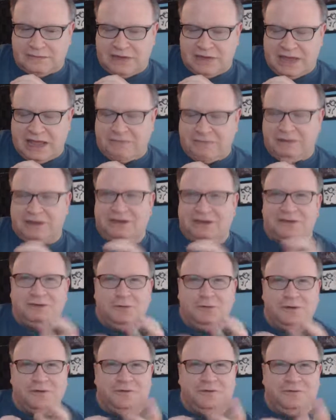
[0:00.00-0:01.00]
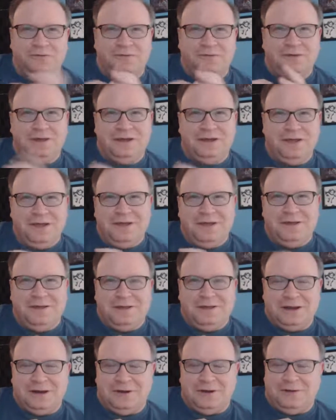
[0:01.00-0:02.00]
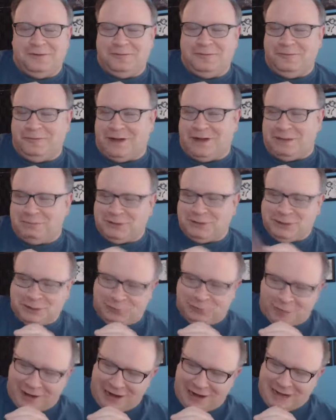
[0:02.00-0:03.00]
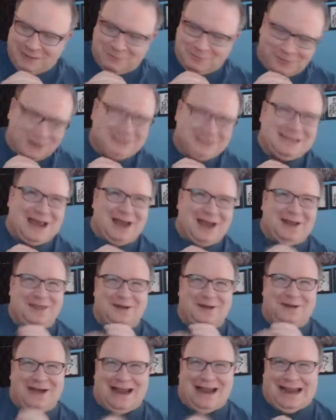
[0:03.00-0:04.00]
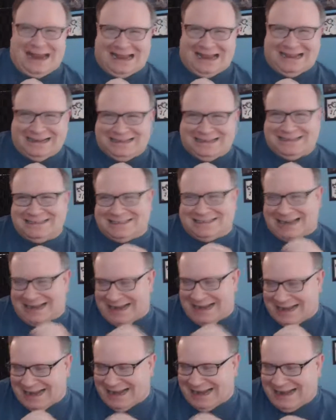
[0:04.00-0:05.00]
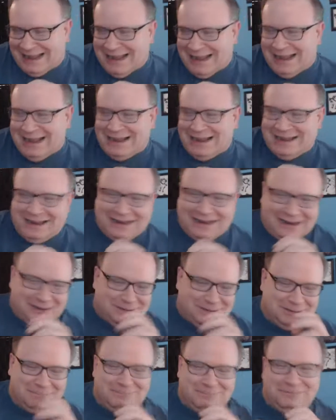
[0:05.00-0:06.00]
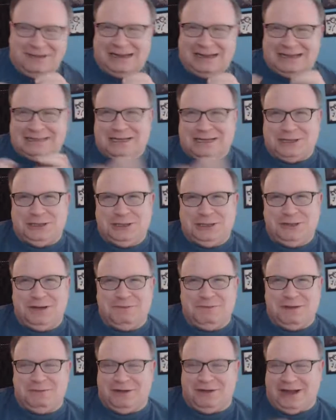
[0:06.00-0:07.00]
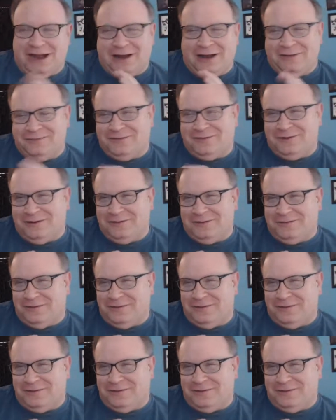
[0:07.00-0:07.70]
having this sort of where I'm swatting books out of their hands and like I said, shooting people out for